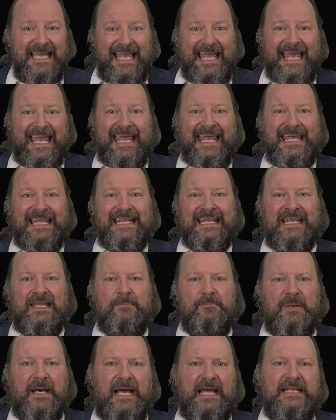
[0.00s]

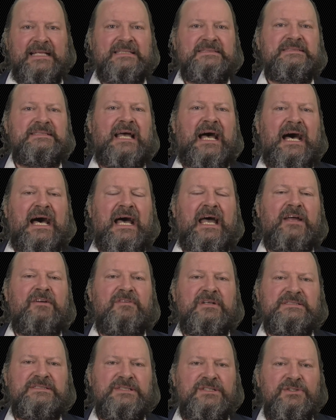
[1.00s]
aided by this high
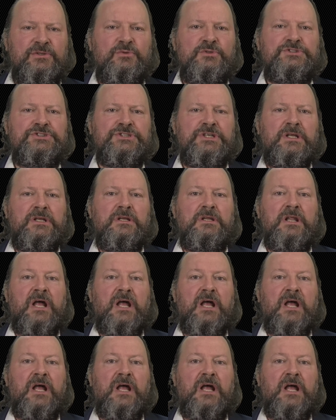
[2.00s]
resolution